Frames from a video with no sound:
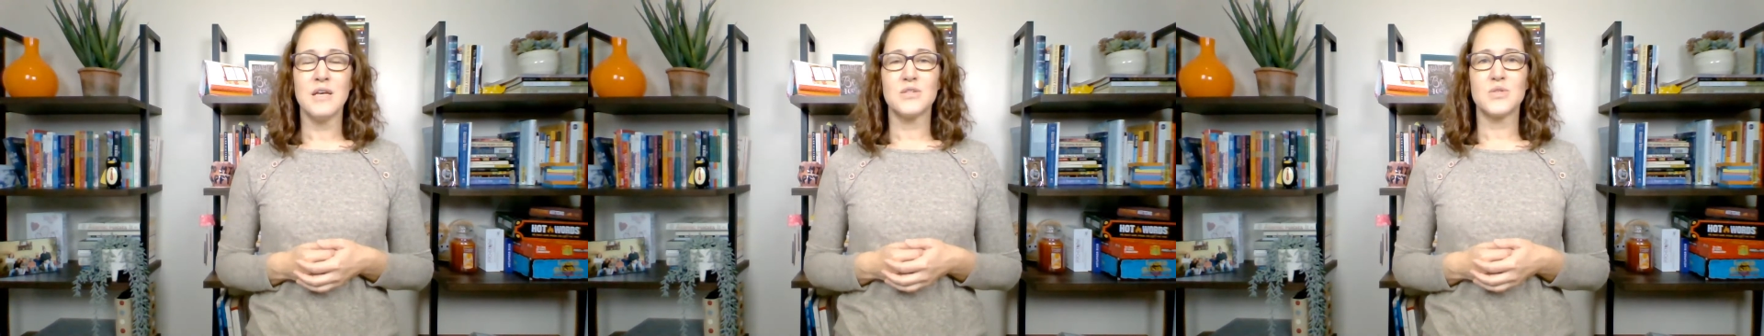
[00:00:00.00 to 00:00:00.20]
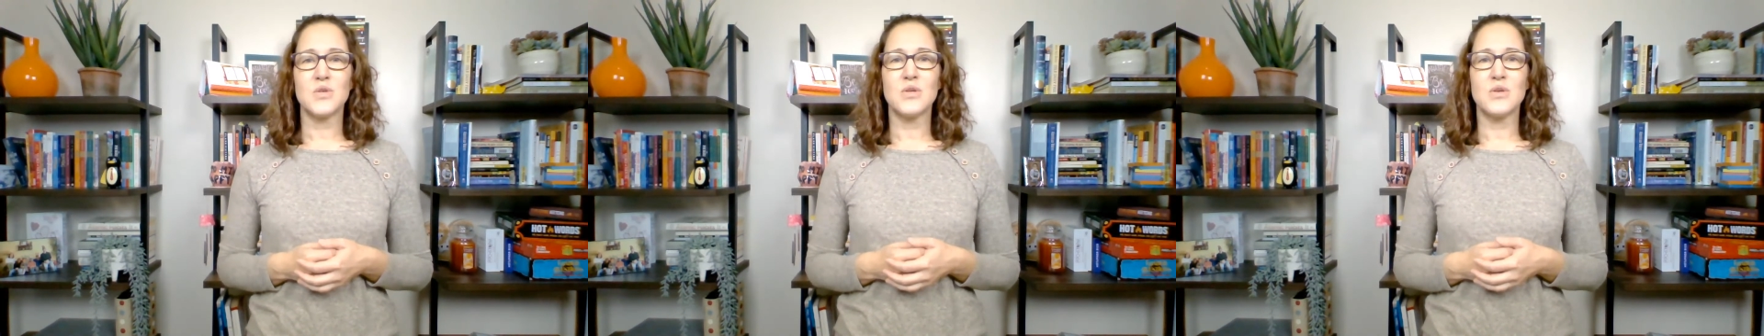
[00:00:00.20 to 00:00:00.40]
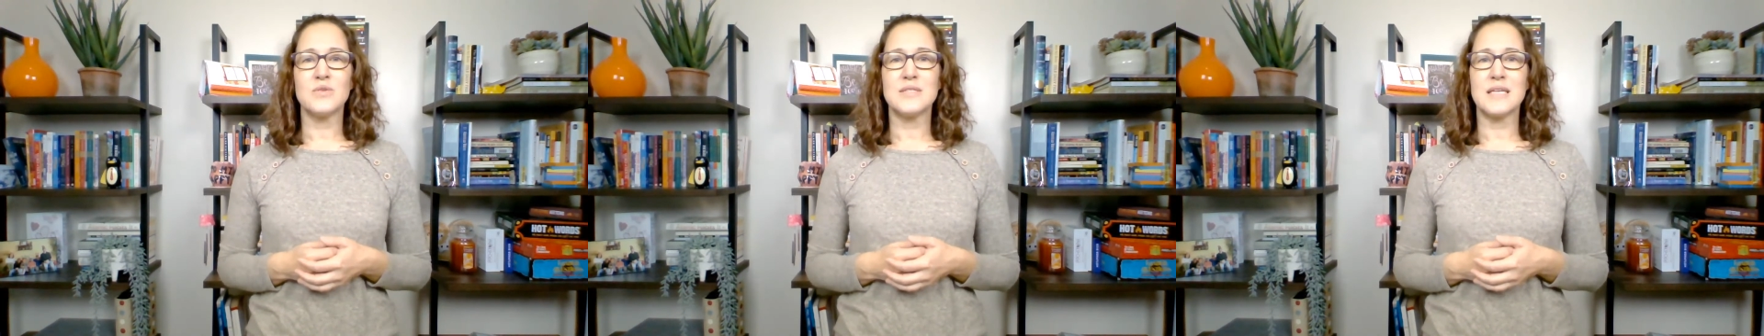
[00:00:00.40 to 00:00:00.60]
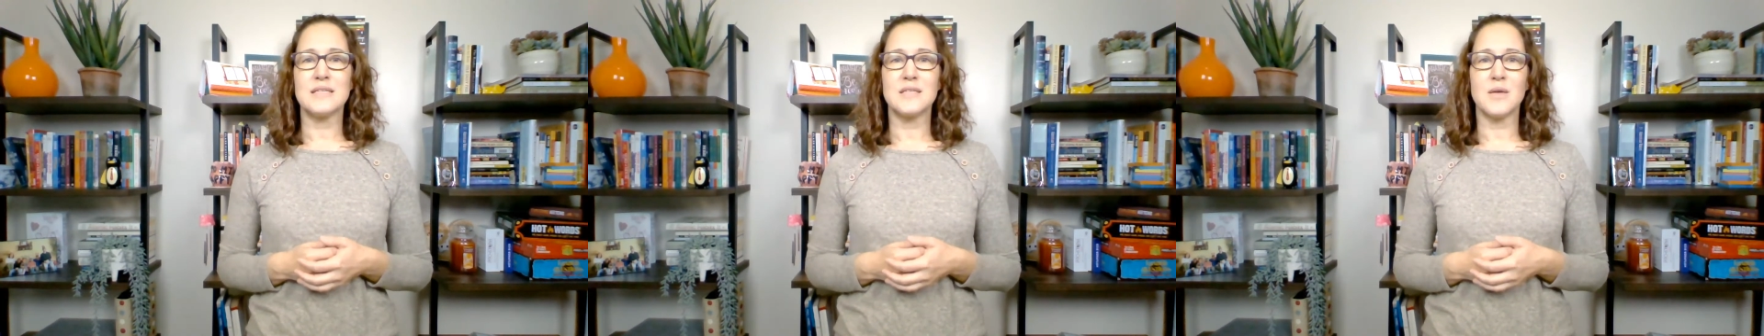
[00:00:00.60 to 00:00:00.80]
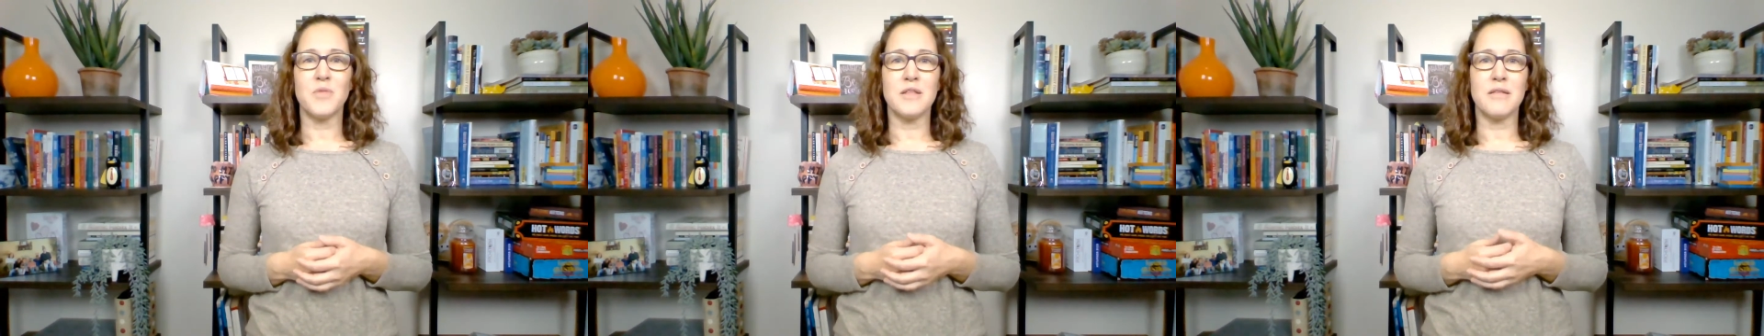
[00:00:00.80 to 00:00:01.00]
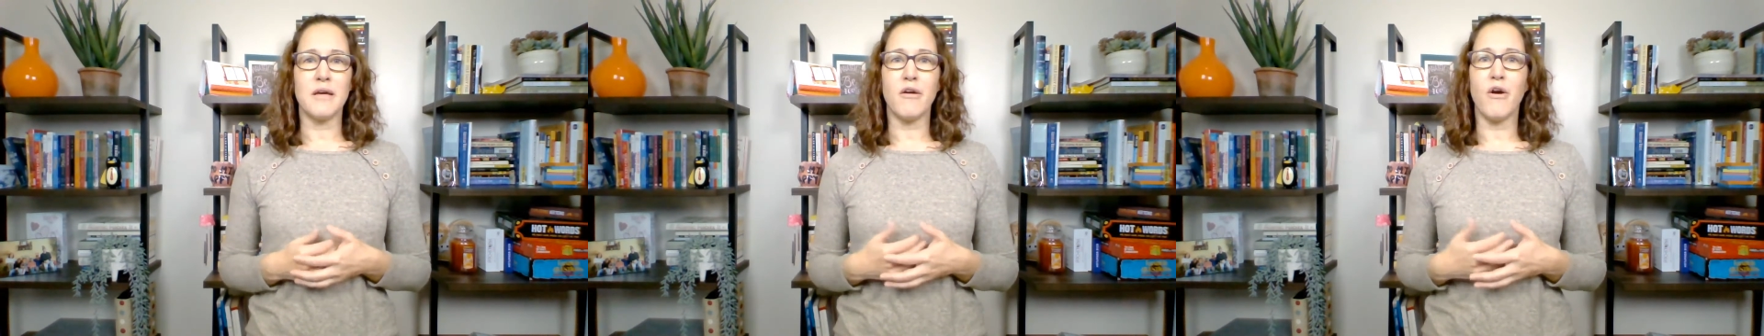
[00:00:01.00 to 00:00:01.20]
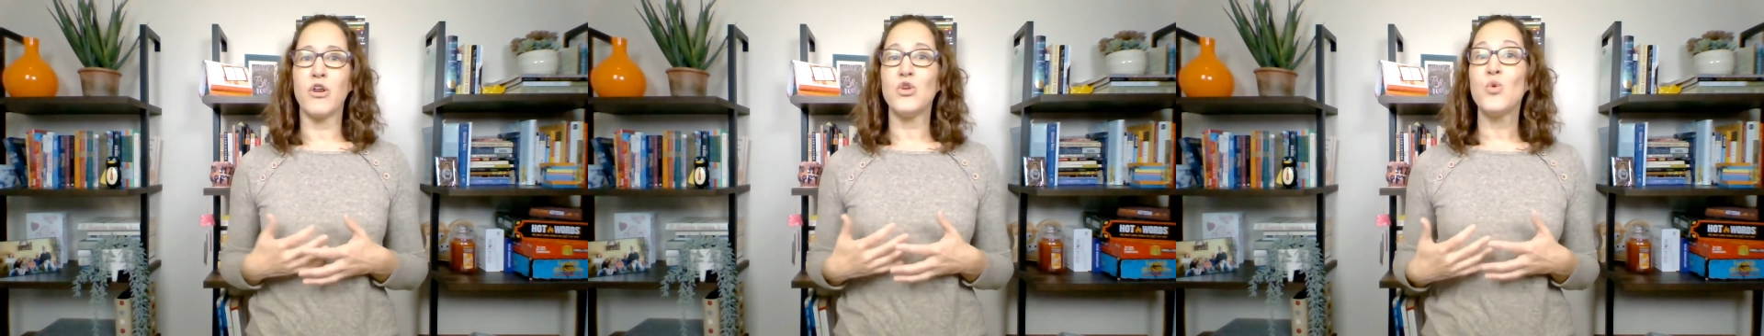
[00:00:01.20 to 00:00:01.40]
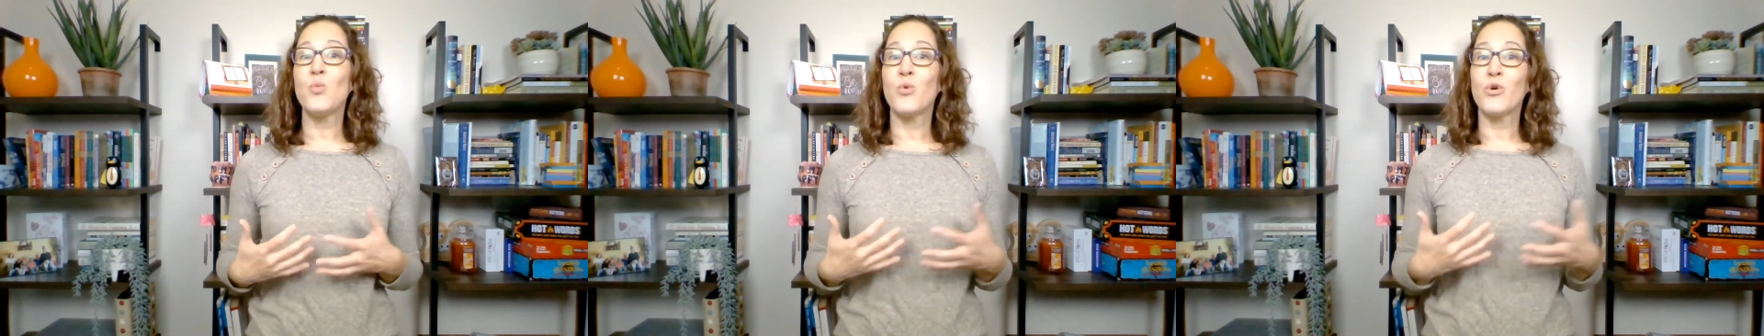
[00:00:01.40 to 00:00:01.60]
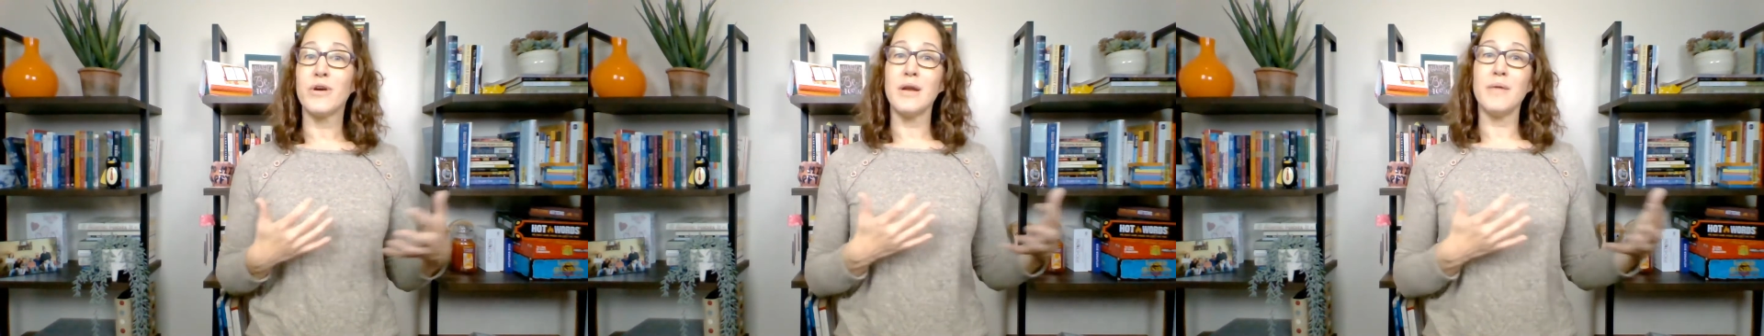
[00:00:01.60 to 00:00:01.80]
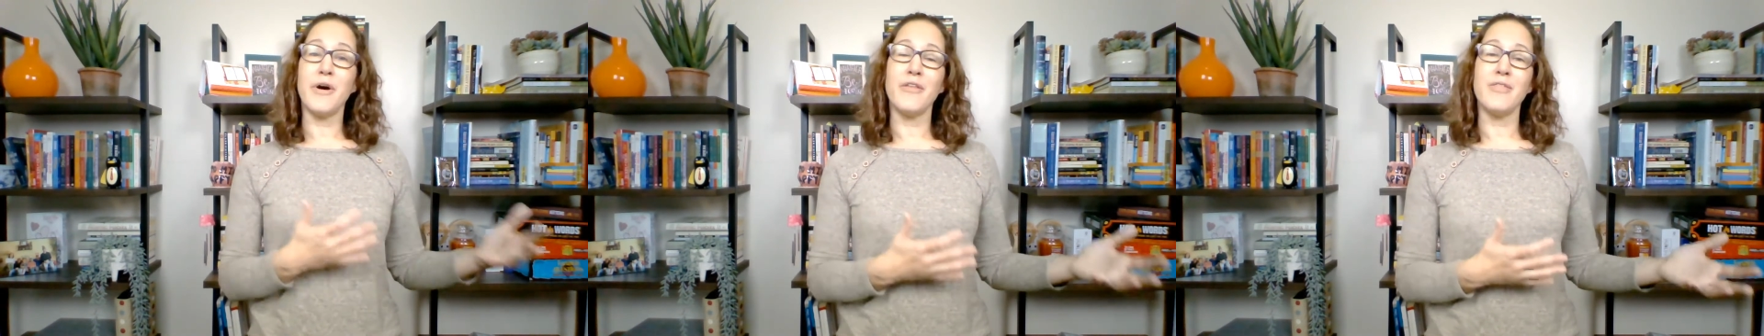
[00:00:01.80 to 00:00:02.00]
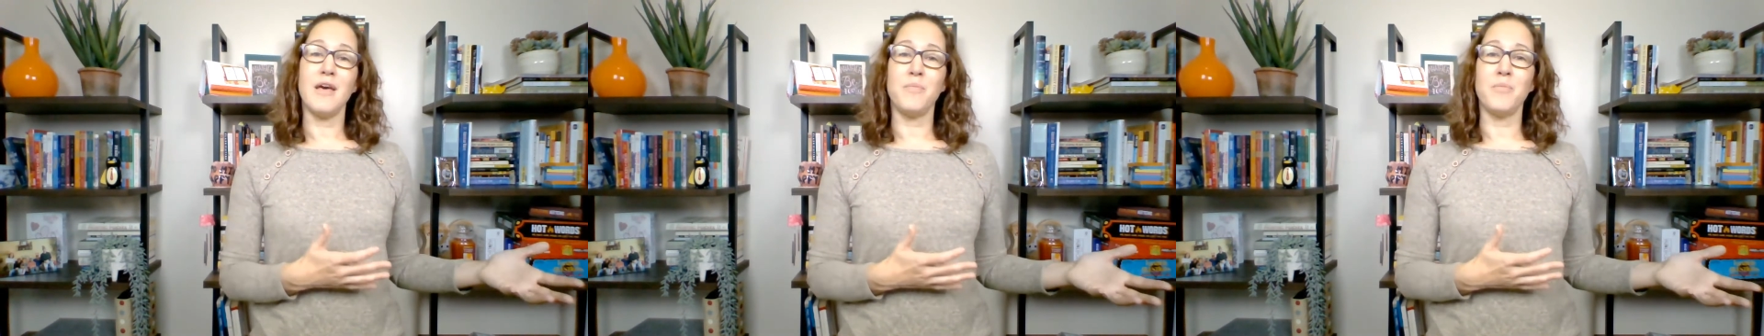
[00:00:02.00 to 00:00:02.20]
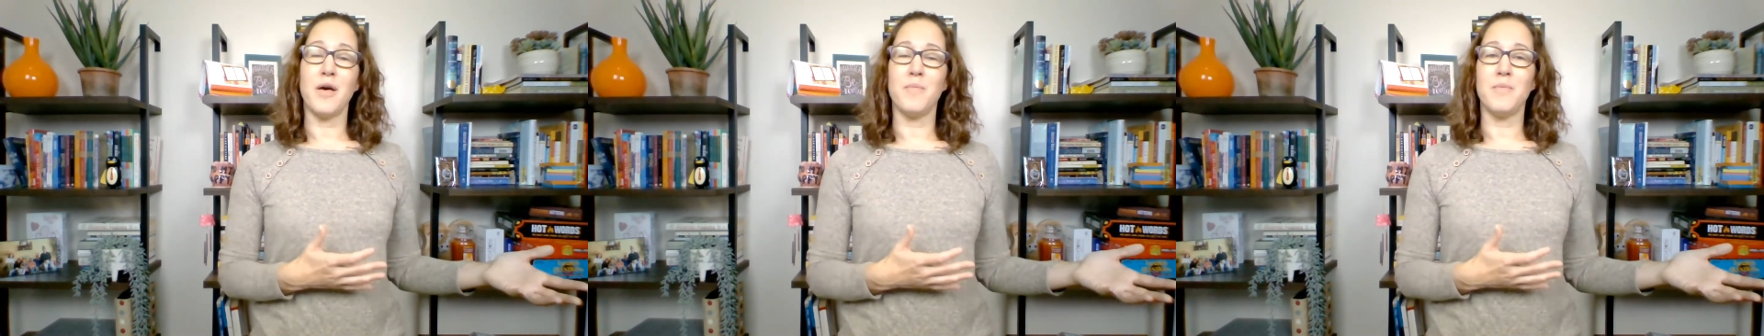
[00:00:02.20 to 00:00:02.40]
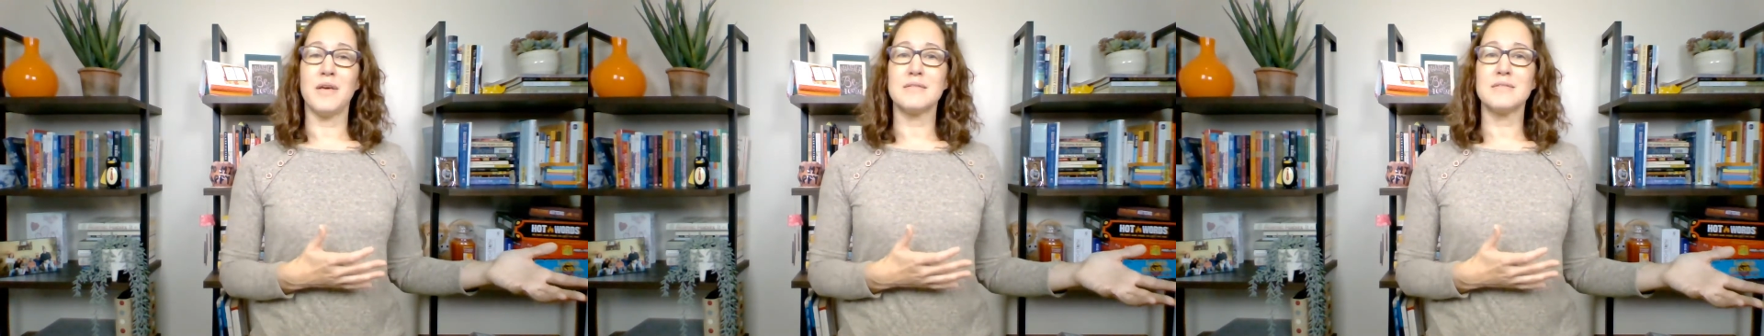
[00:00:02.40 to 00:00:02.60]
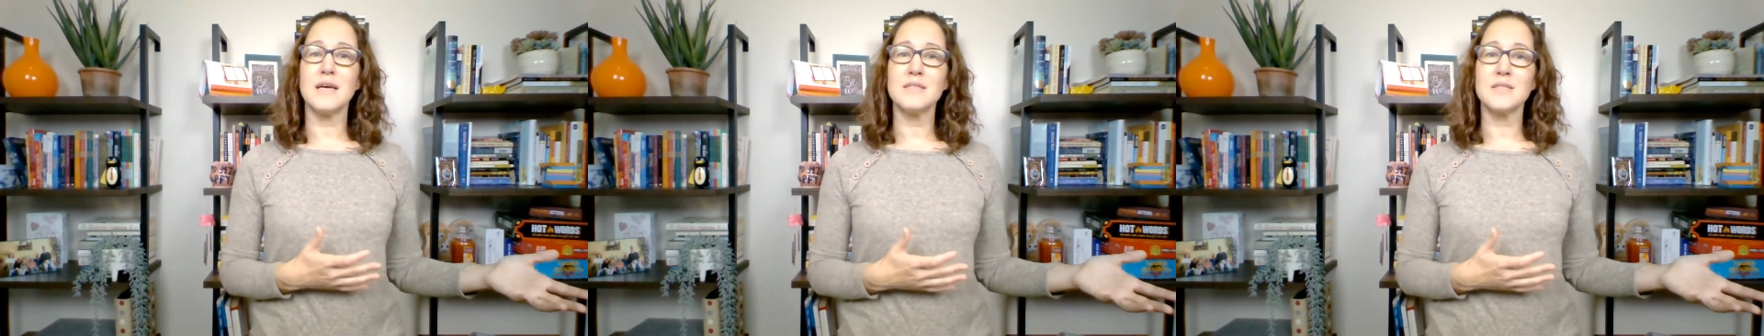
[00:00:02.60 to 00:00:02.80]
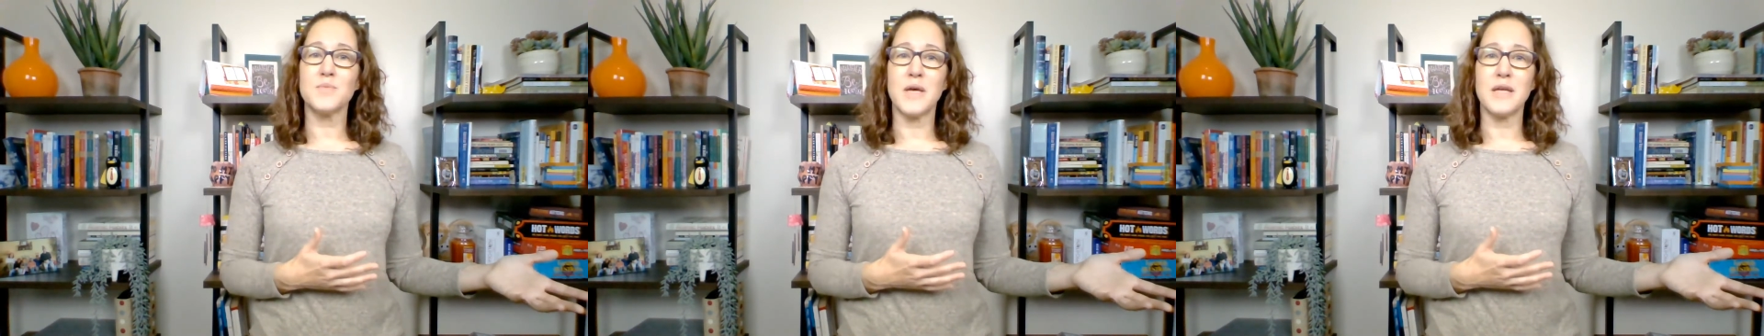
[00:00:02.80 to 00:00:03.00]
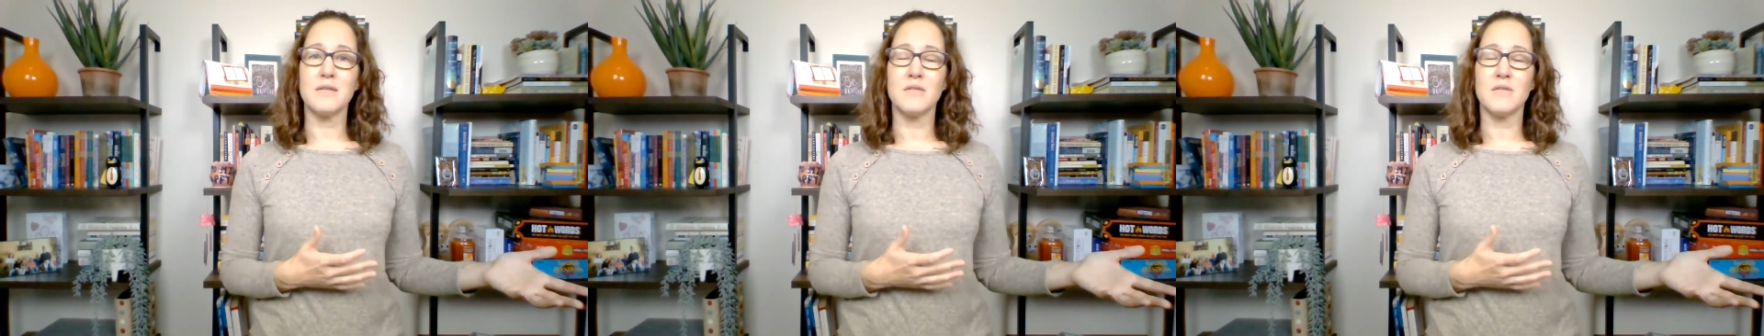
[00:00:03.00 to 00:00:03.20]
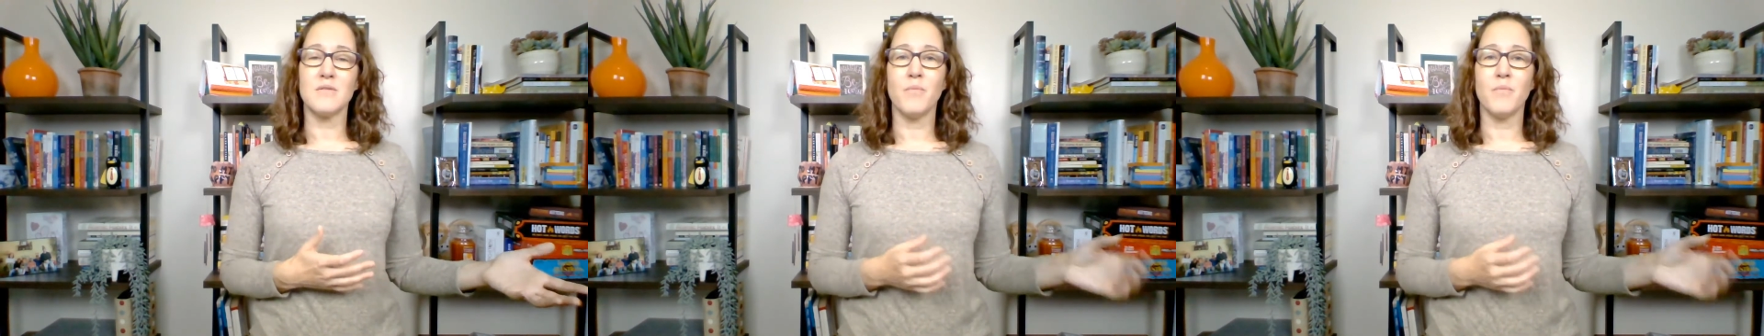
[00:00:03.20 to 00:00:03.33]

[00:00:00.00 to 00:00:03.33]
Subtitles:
so don't say something like, "Are you worried about the upcoming assessment?"